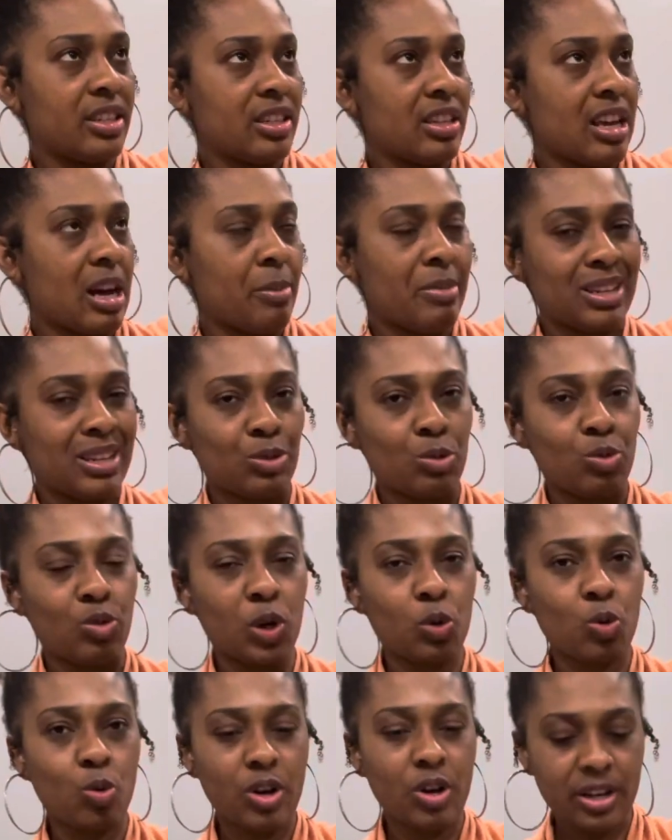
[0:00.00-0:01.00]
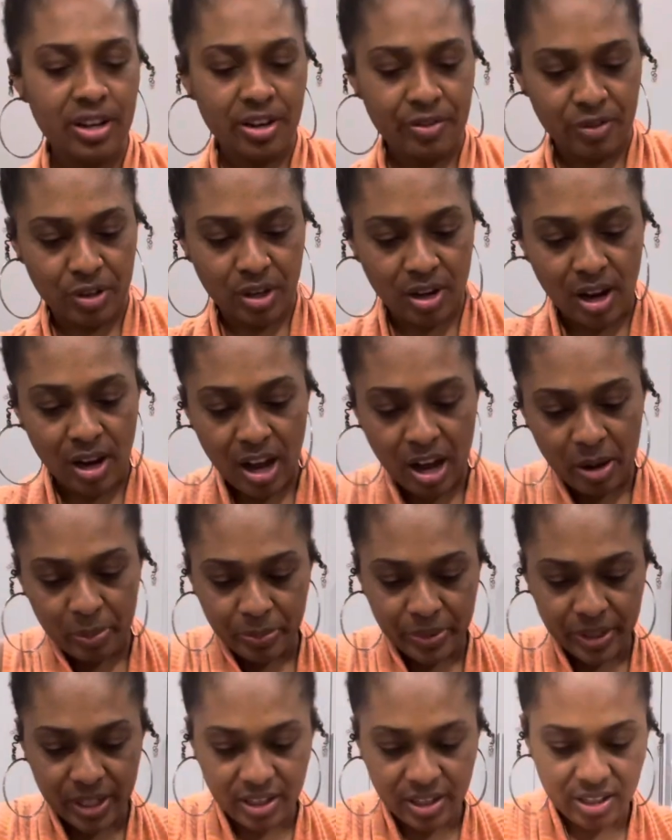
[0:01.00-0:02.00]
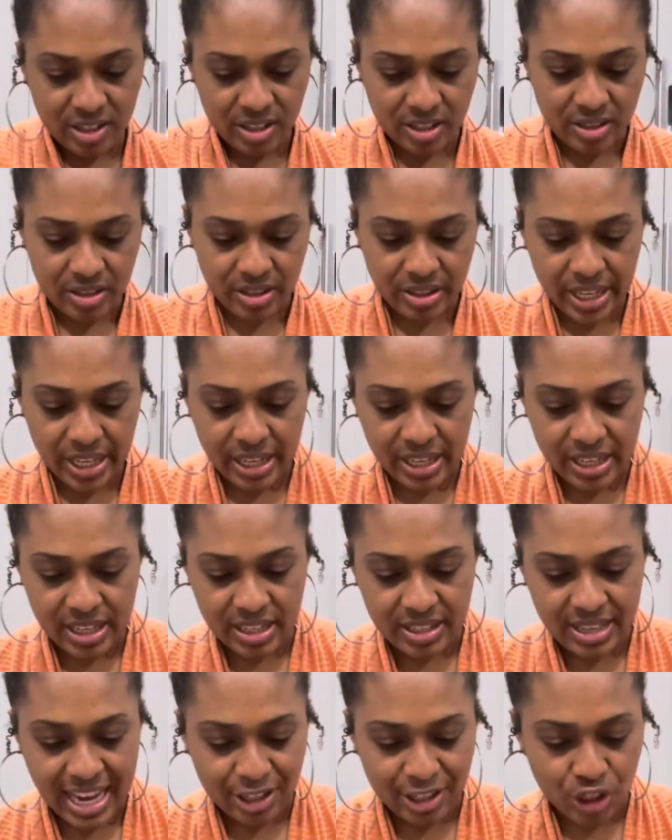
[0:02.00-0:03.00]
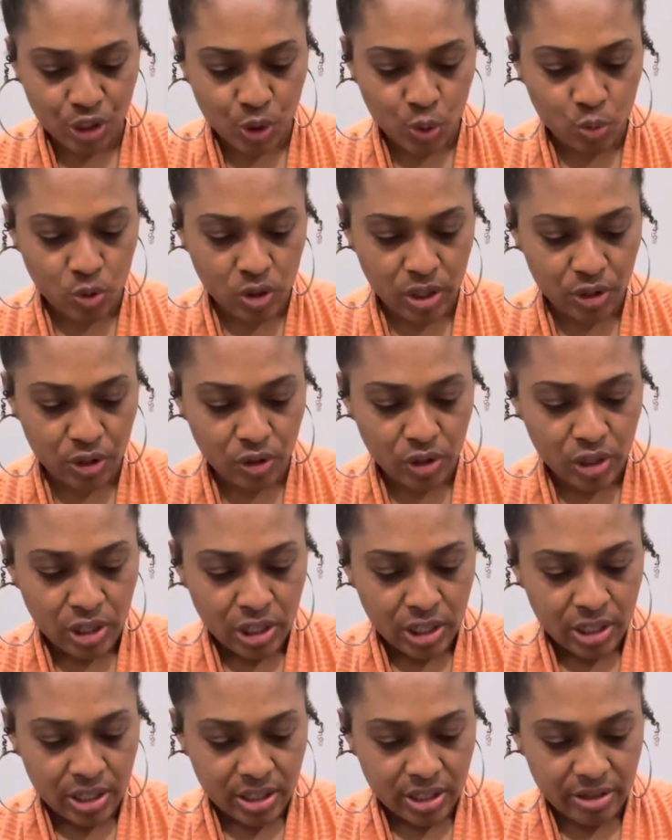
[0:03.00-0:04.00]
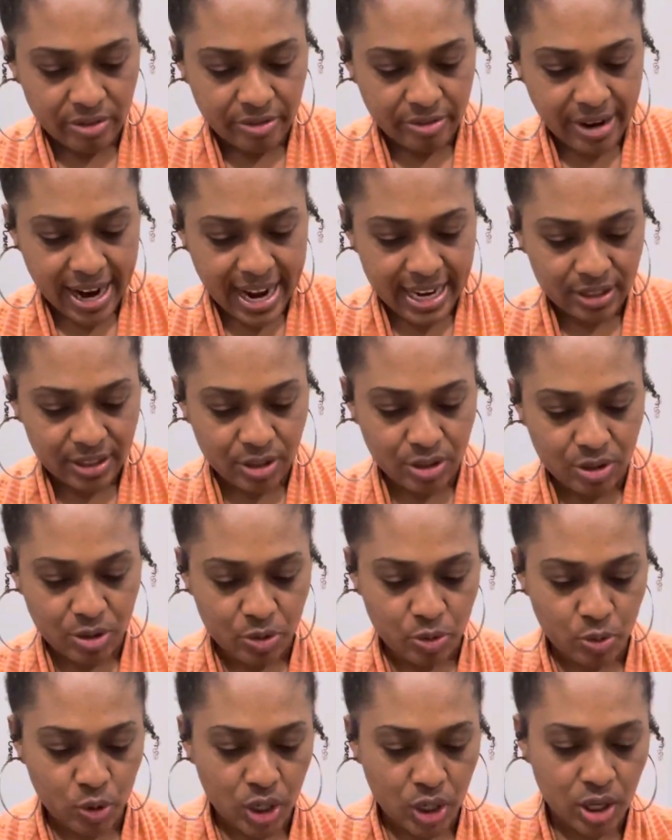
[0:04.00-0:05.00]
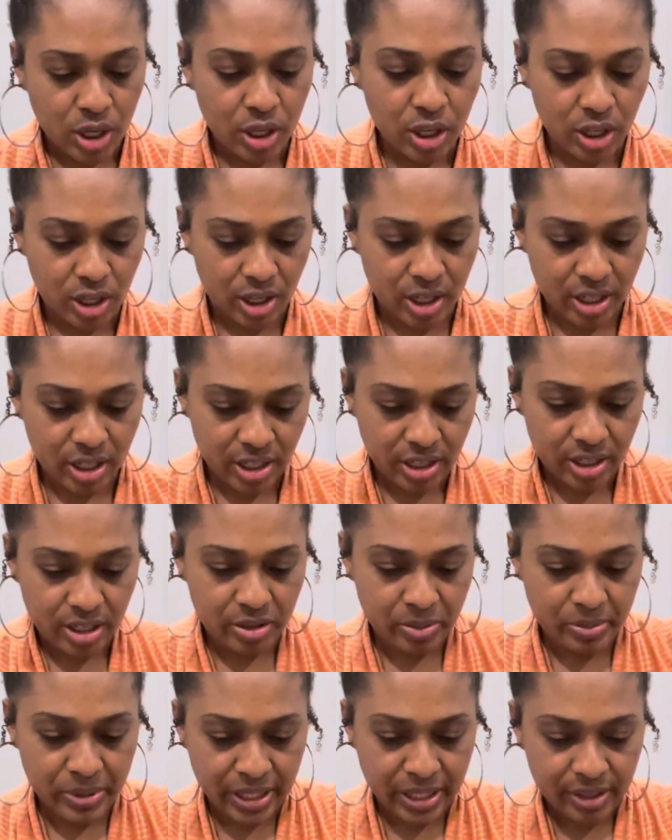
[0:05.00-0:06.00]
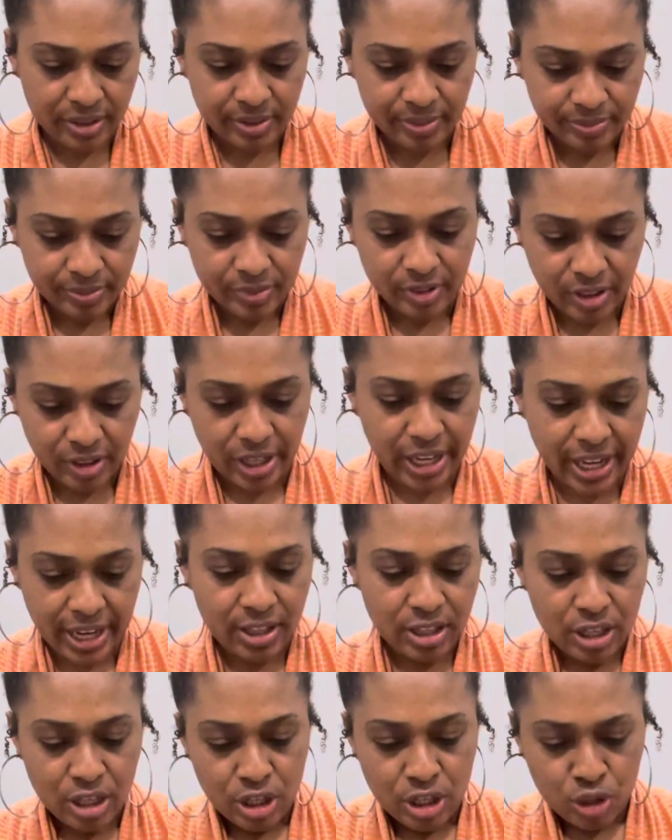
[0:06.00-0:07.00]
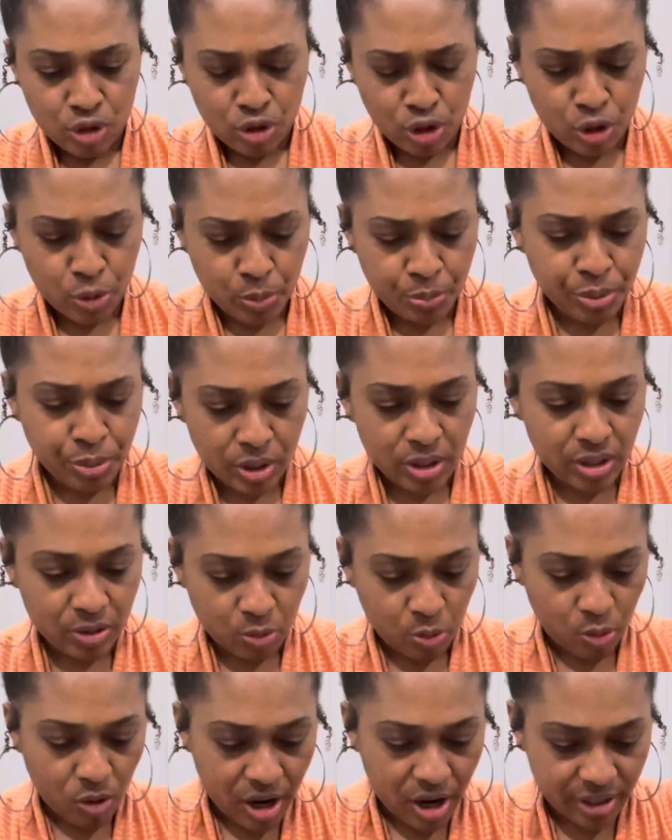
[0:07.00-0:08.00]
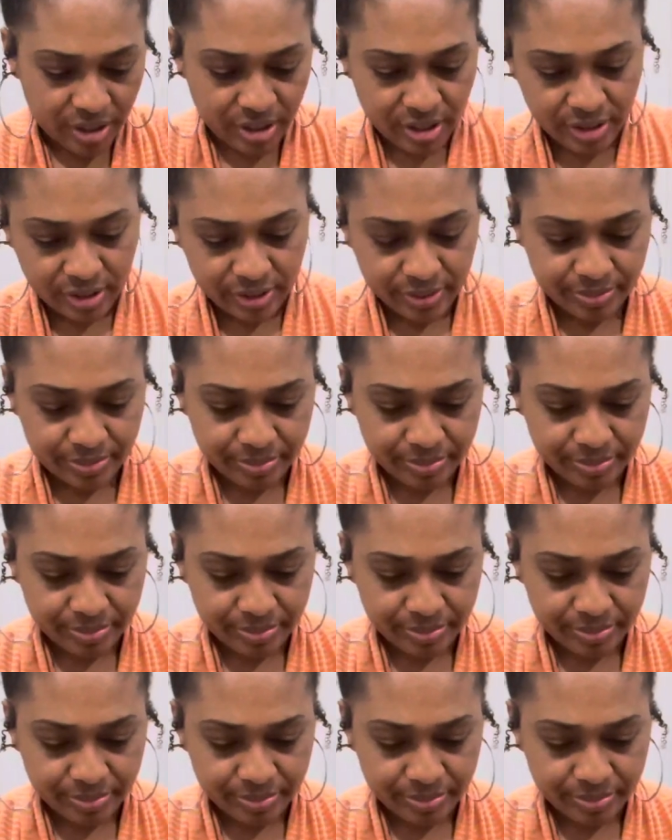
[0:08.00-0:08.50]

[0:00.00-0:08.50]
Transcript: about a quarter of a cup, because the thing is I just want the rice to cook a little bit, okay? So you put the water,